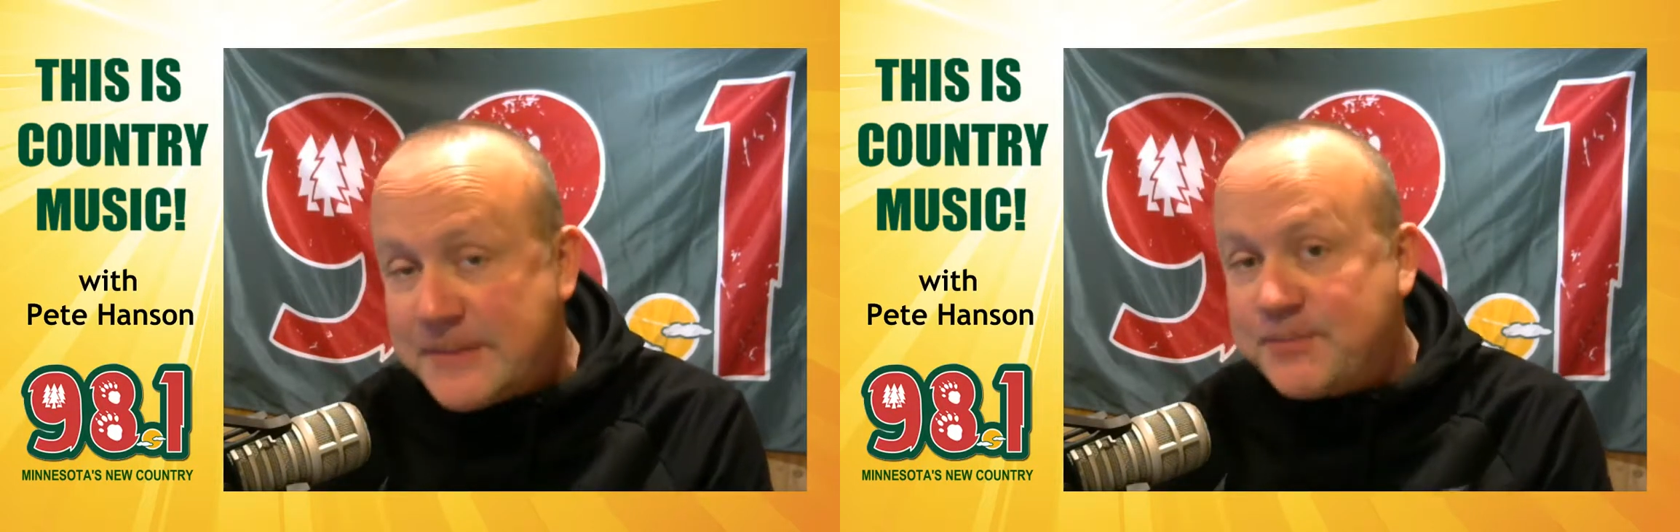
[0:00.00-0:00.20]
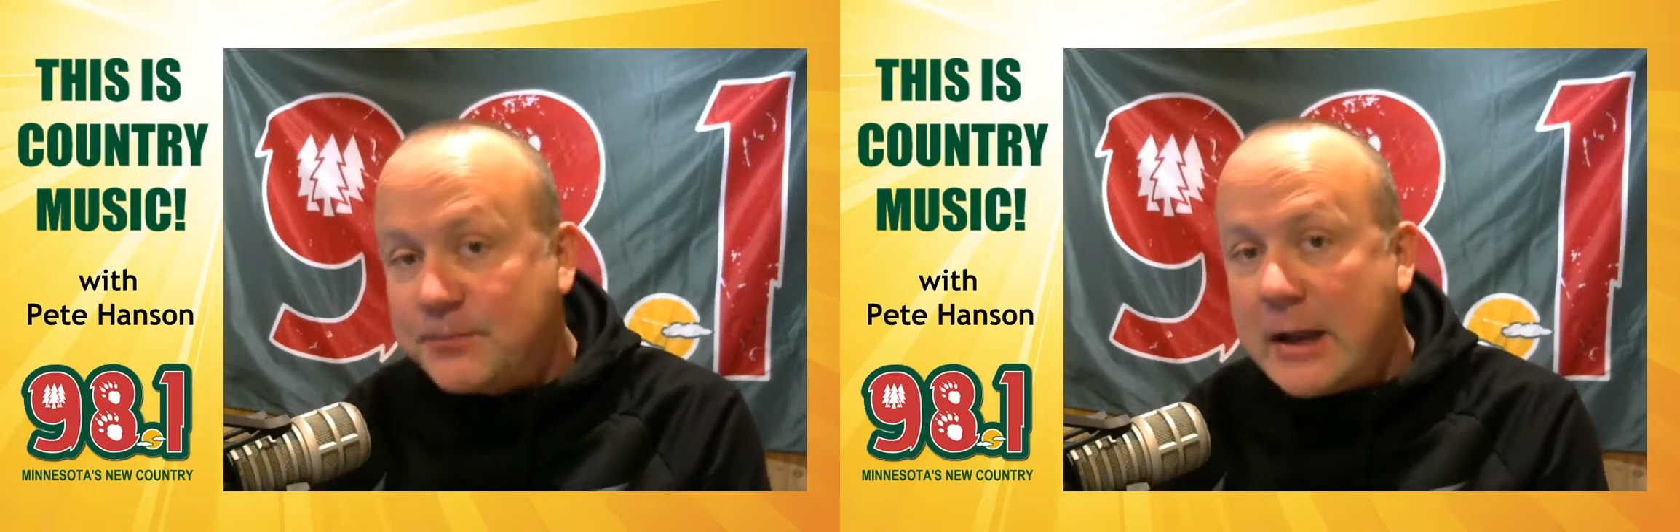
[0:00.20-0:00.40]

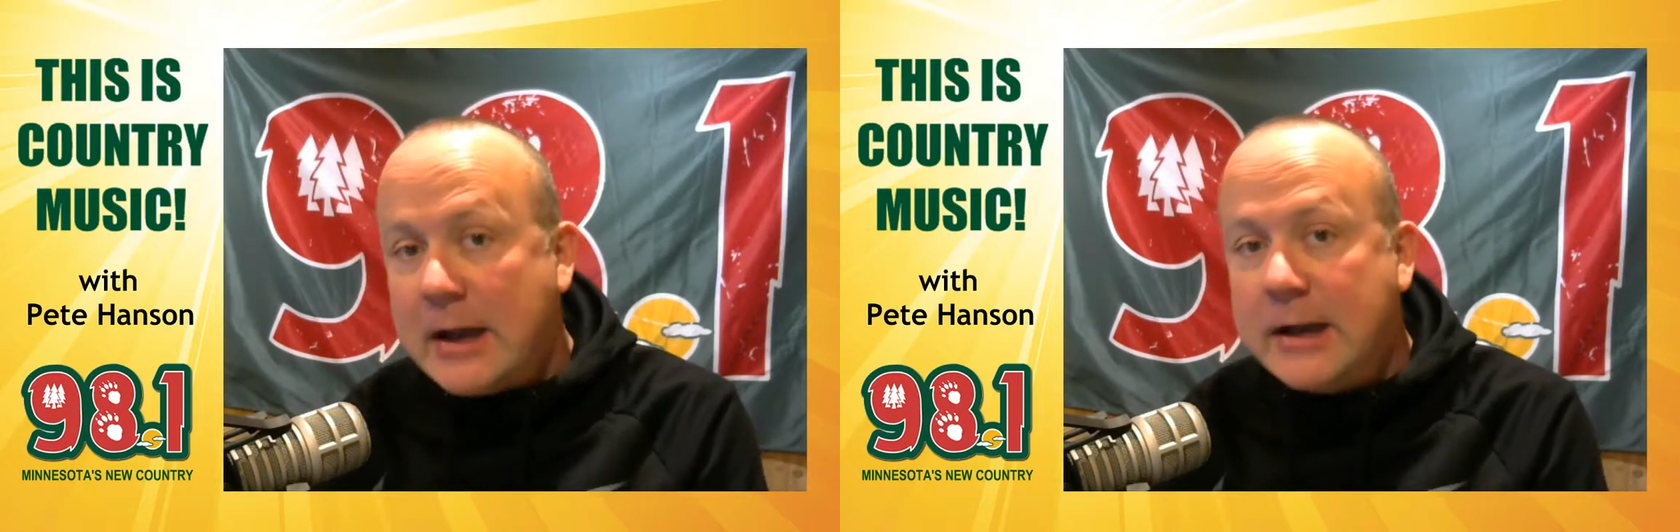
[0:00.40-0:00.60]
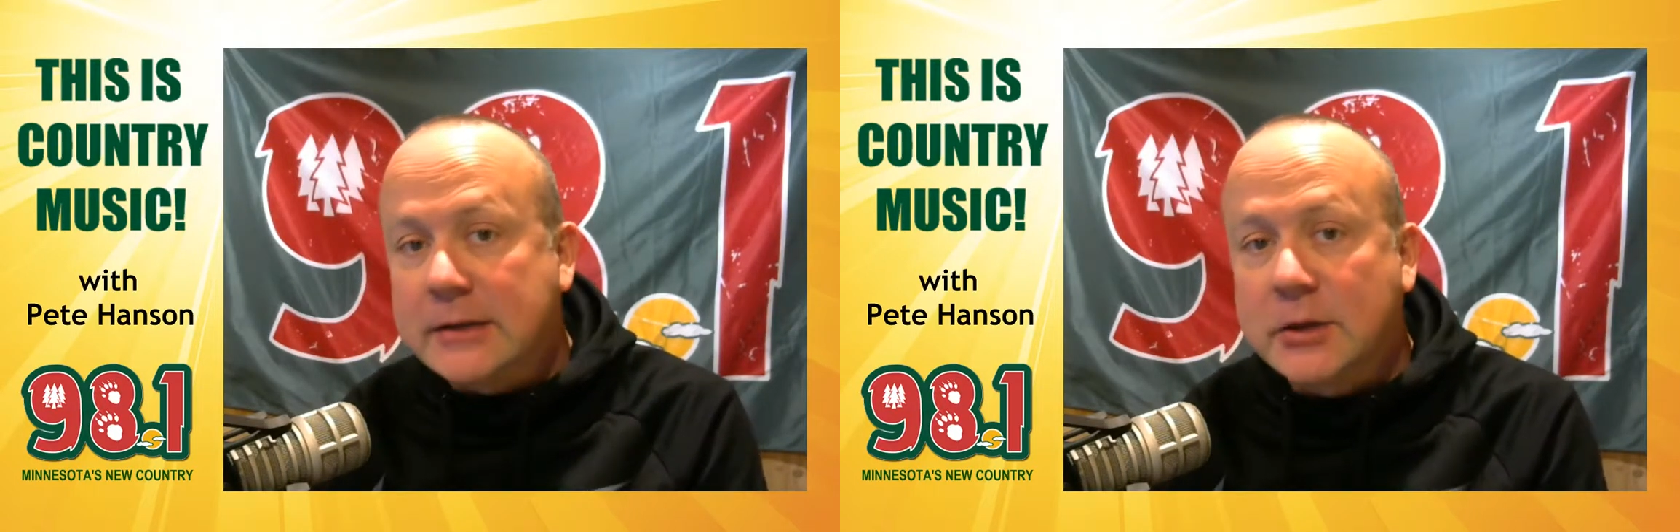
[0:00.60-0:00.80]

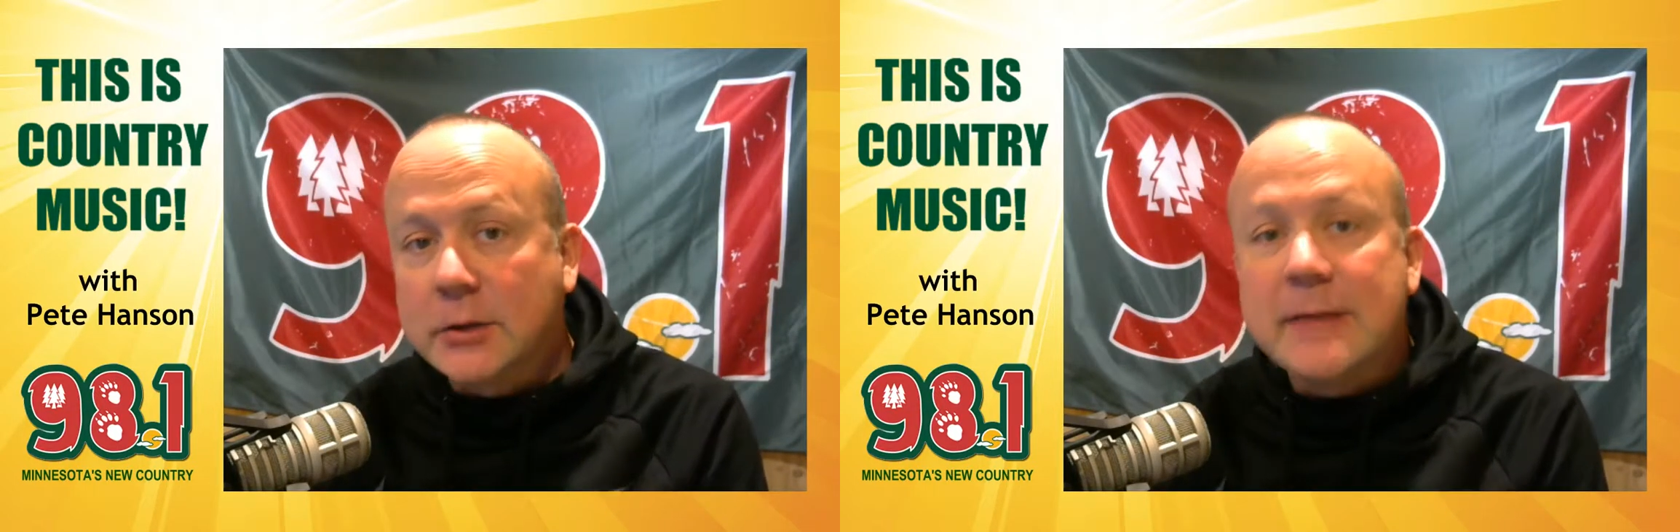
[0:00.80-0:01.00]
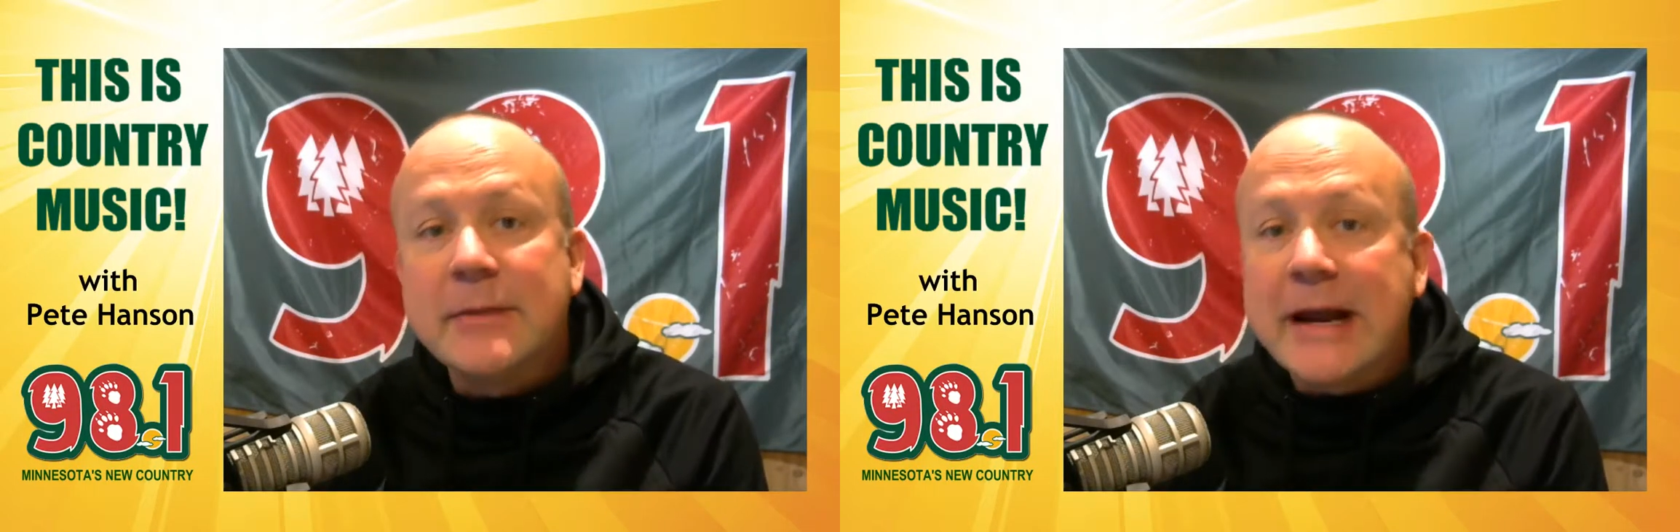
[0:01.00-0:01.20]
uh, to
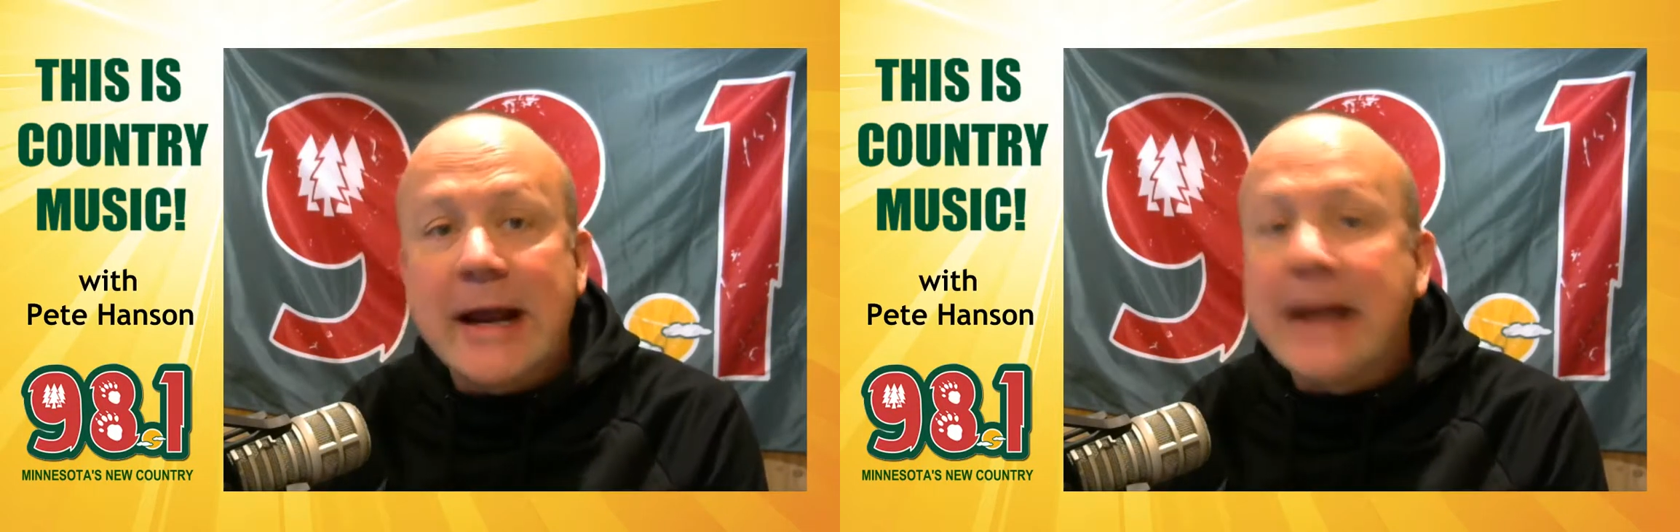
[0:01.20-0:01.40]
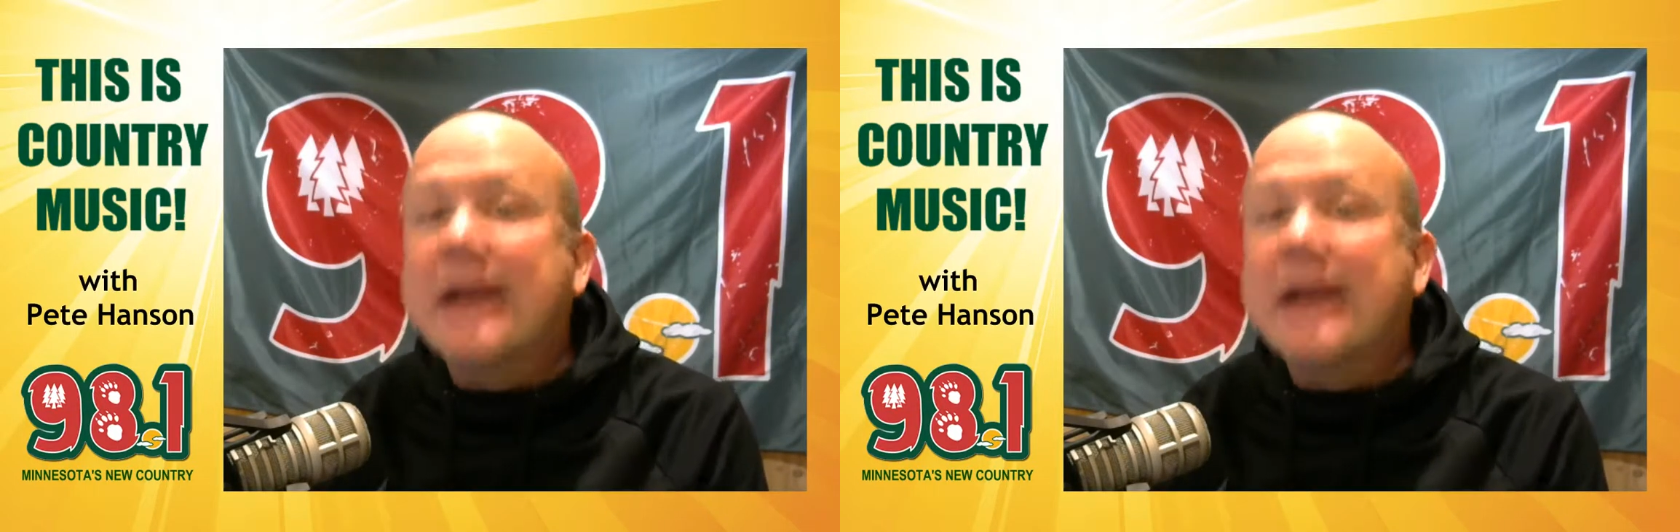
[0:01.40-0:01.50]
eliminate any